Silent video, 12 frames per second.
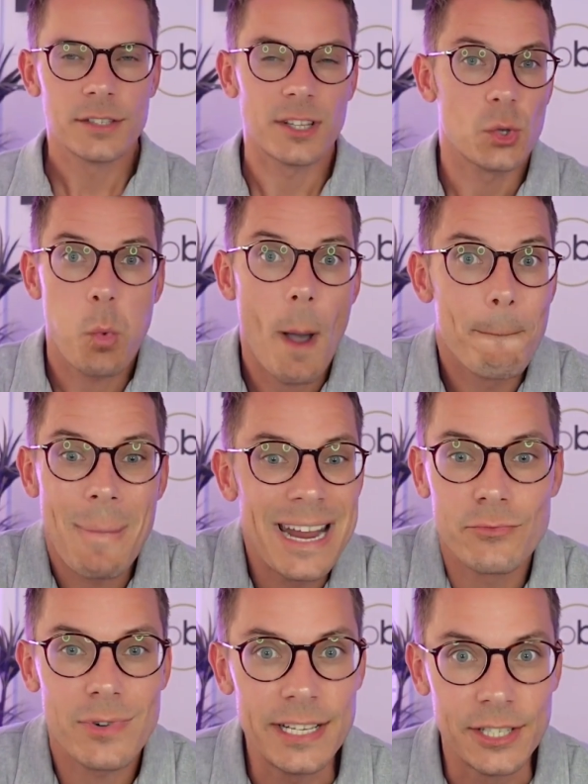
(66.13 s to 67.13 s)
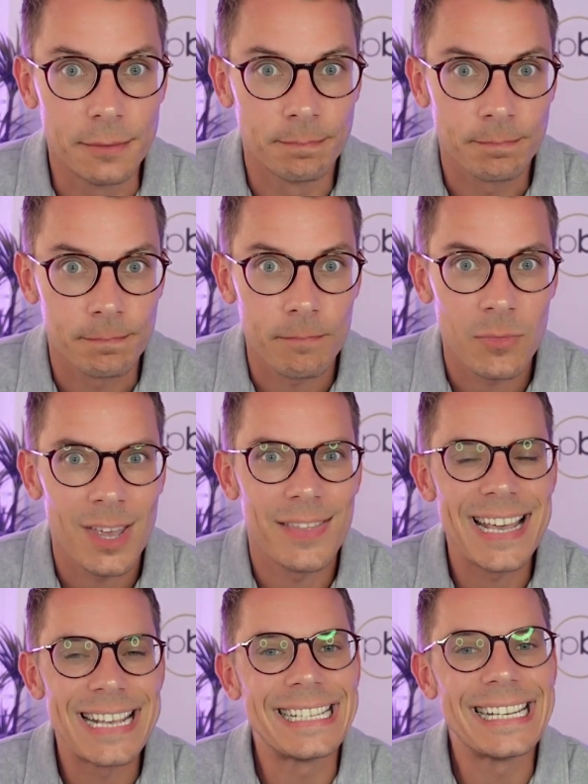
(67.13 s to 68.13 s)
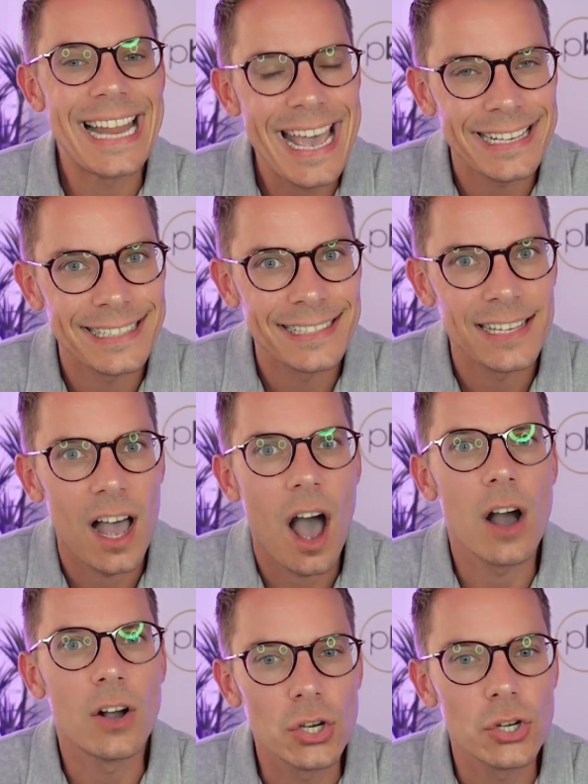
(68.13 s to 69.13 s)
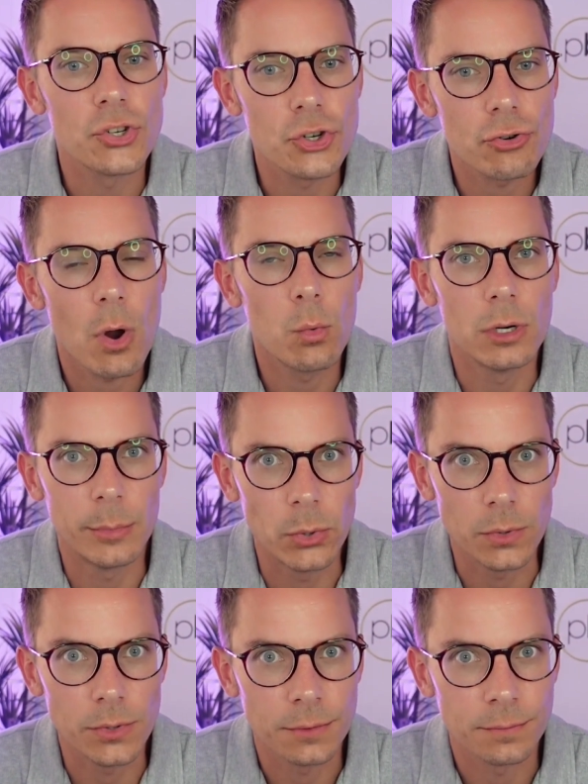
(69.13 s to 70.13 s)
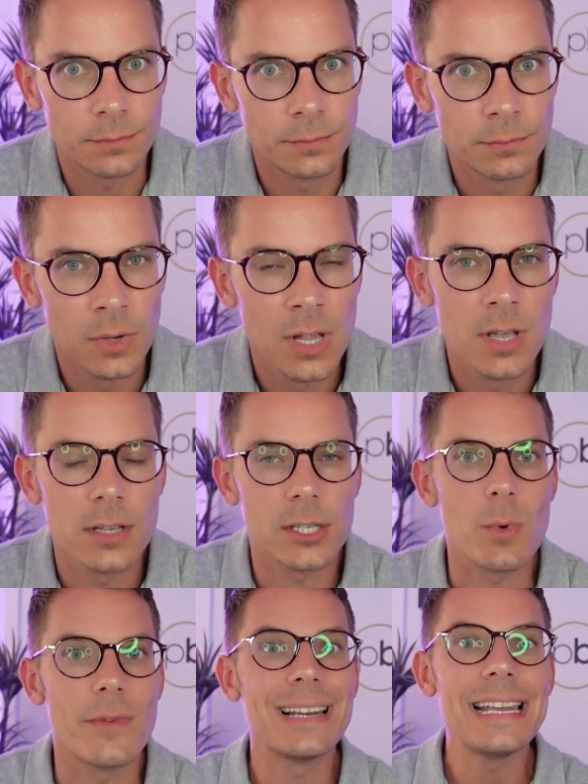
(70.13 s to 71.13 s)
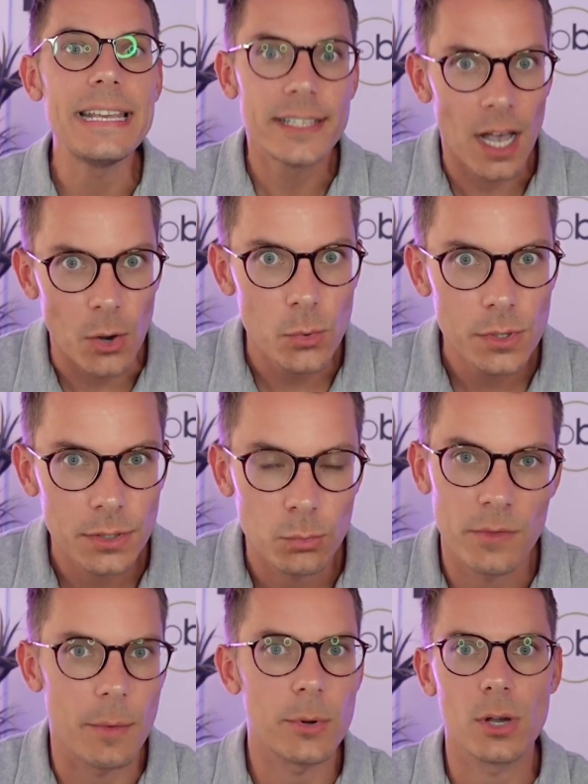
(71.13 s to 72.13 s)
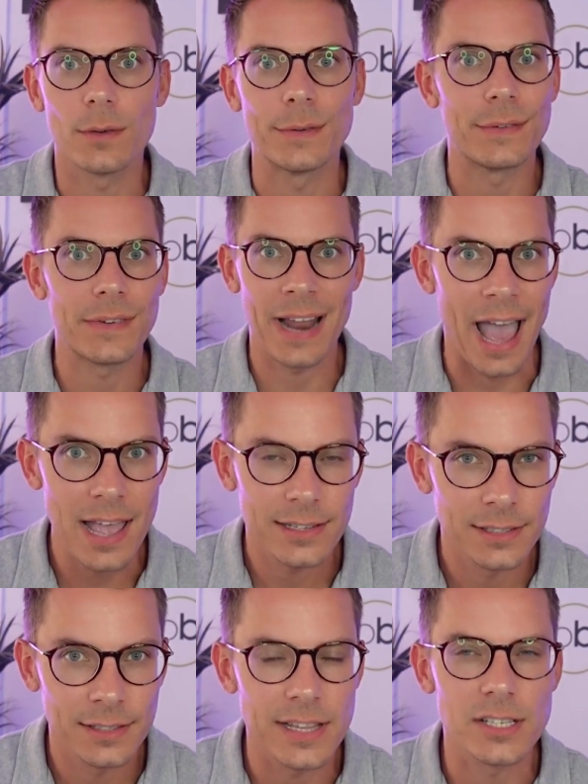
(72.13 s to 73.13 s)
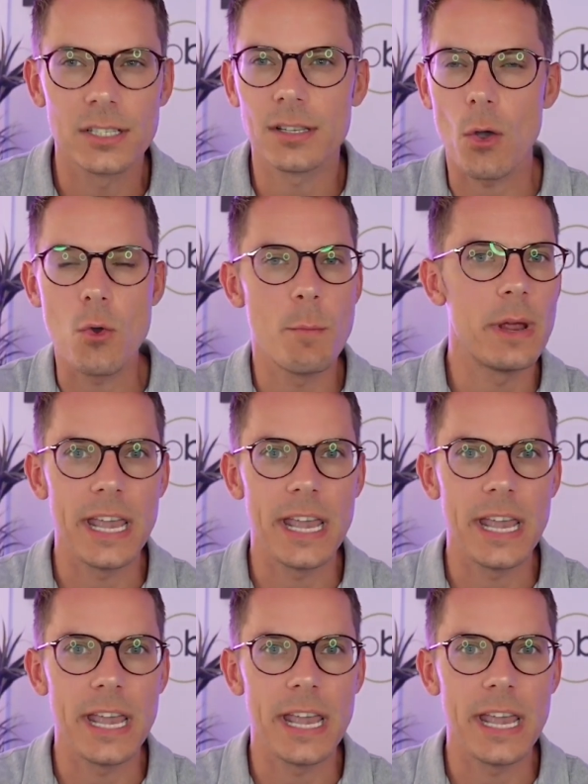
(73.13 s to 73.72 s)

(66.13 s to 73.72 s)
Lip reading: there's one main reason. There's less uncontrollables. So with leasehold, with a block of flats, there's so many